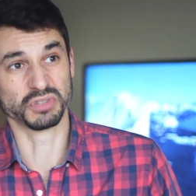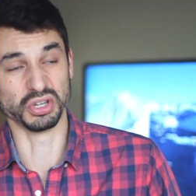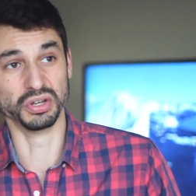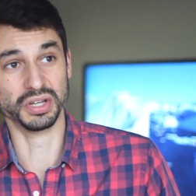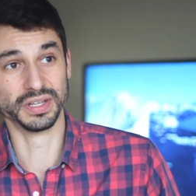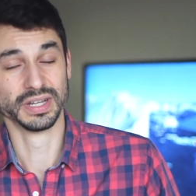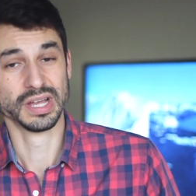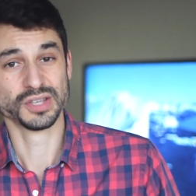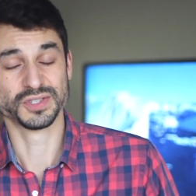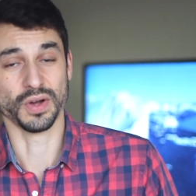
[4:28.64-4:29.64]
good,
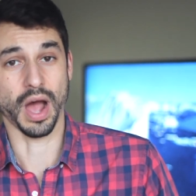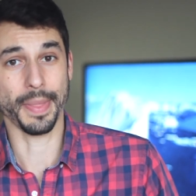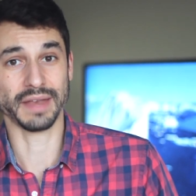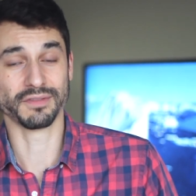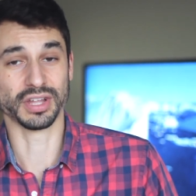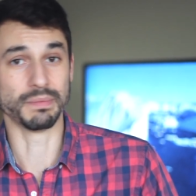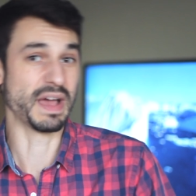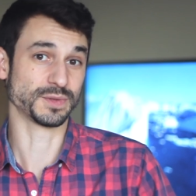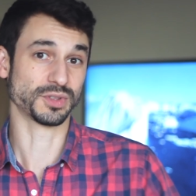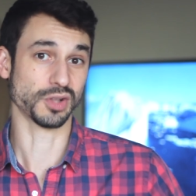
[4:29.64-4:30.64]
so I'm not even gonna
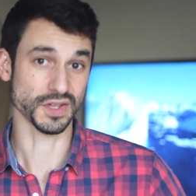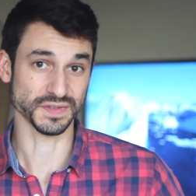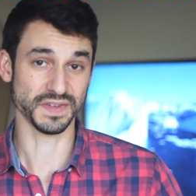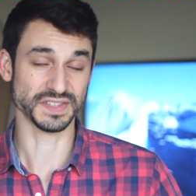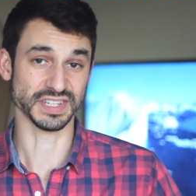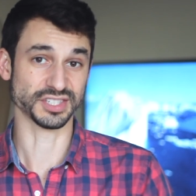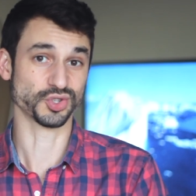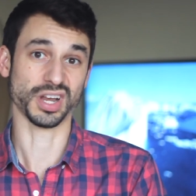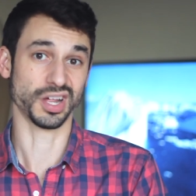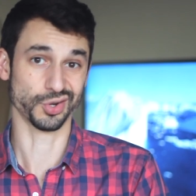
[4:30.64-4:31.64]
mess with the laws of physics and
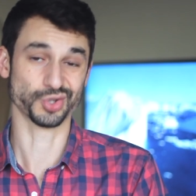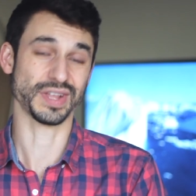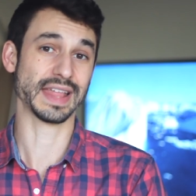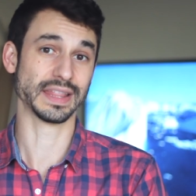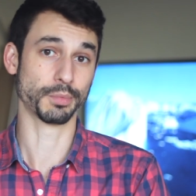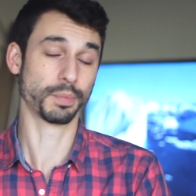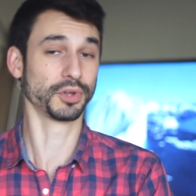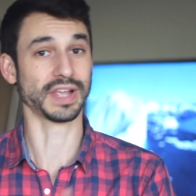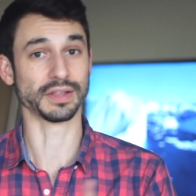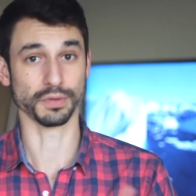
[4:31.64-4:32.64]
try to understand them or
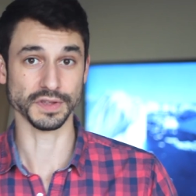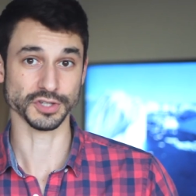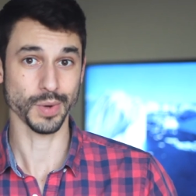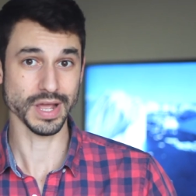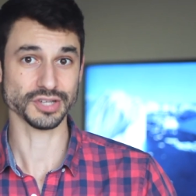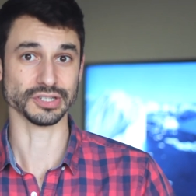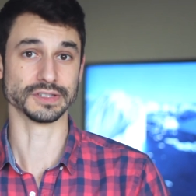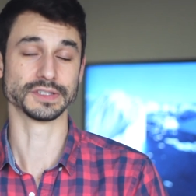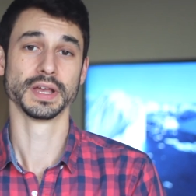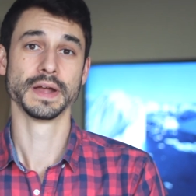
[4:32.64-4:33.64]
put together these
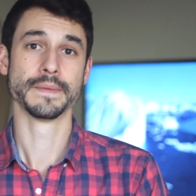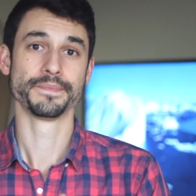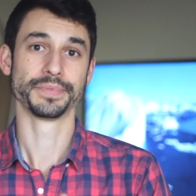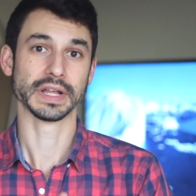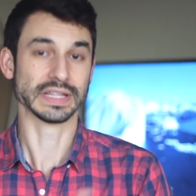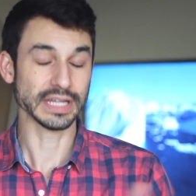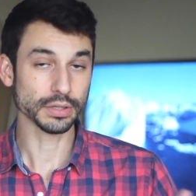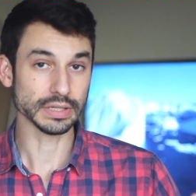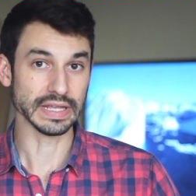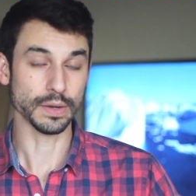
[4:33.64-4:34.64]
equations.
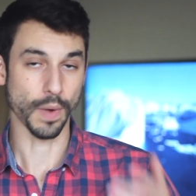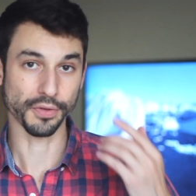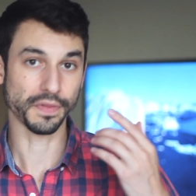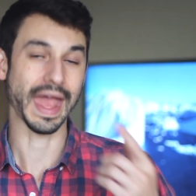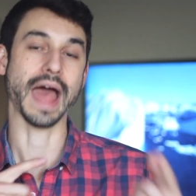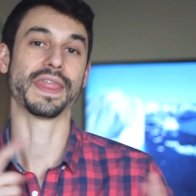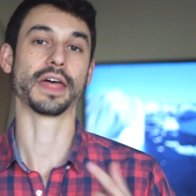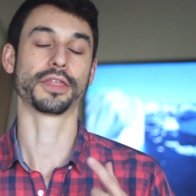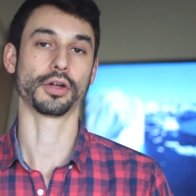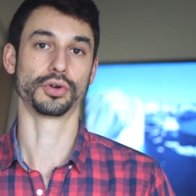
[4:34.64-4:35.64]
Clearly, whether they had
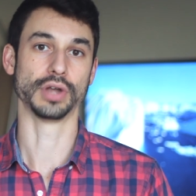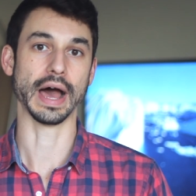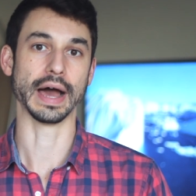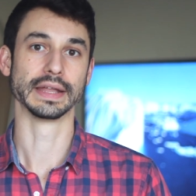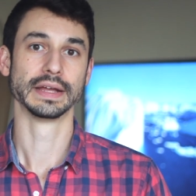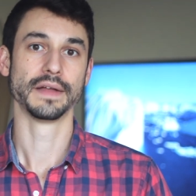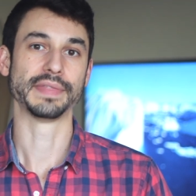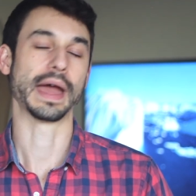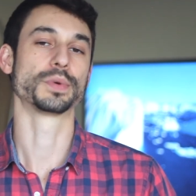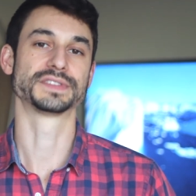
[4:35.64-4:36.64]
that thought or not,
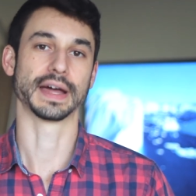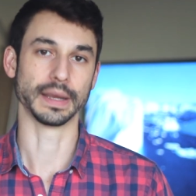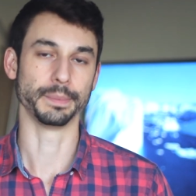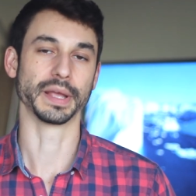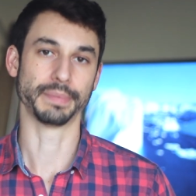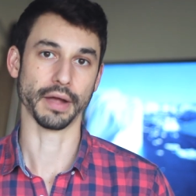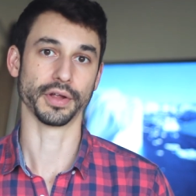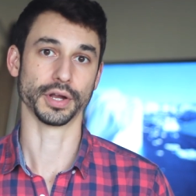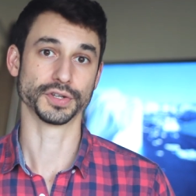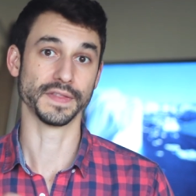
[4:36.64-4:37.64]
that was not a big
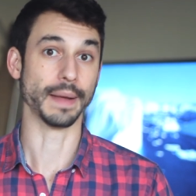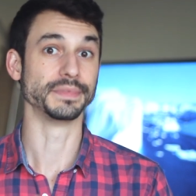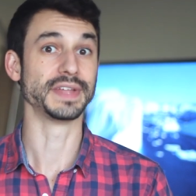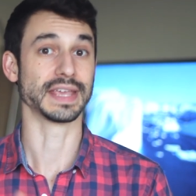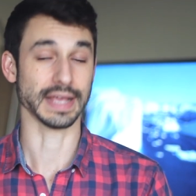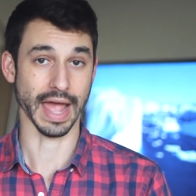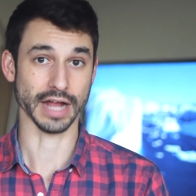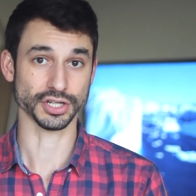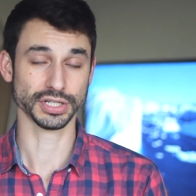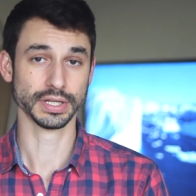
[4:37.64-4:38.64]
barrier to them taking
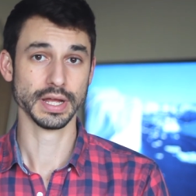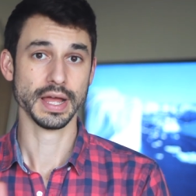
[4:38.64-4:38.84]
action